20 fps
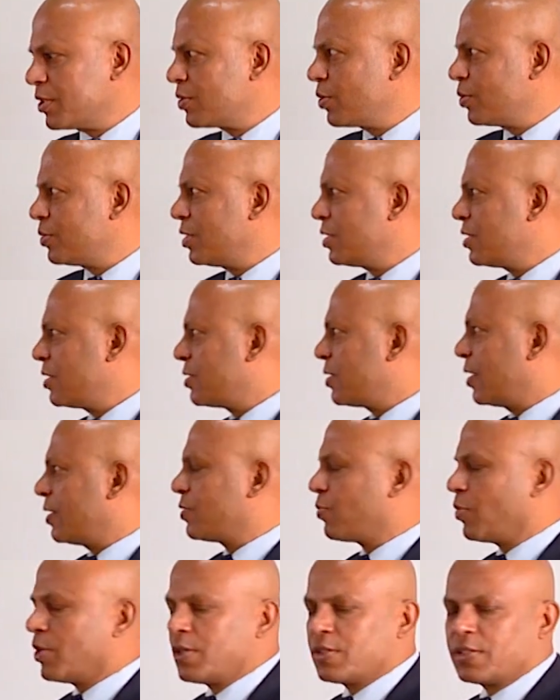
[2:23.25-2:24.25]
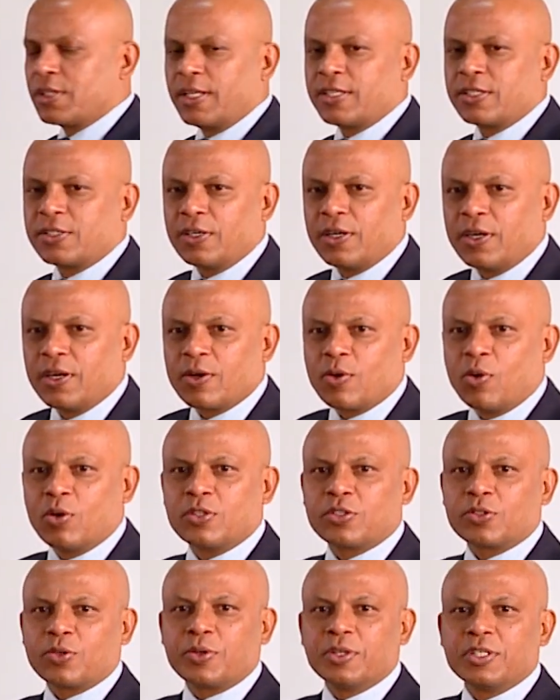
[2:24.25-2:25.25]
So this is such one of such
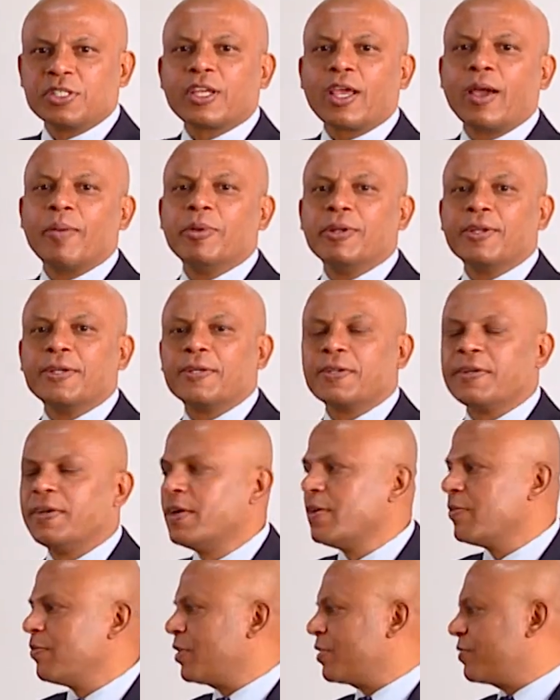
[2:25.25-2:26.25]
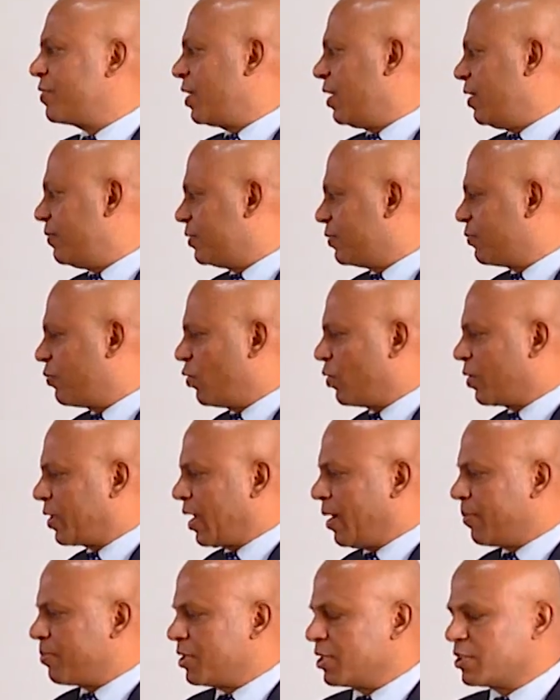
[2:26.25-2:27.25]
cold storage cabinet where we have the four
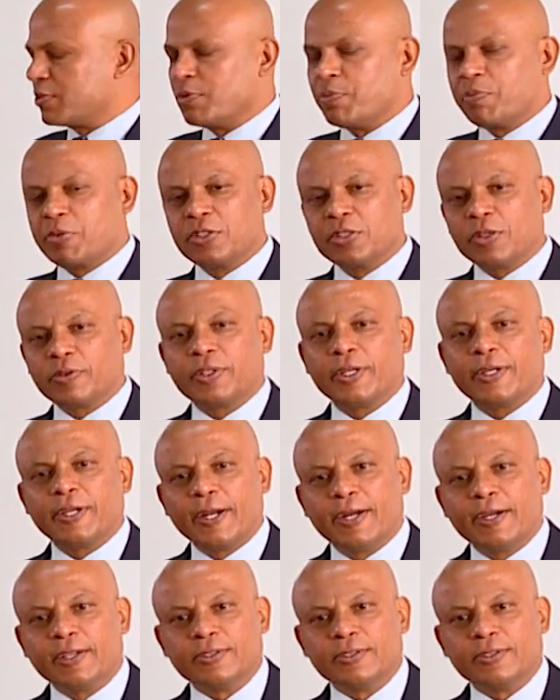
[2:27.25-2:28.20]
cabinets, we preserve the dead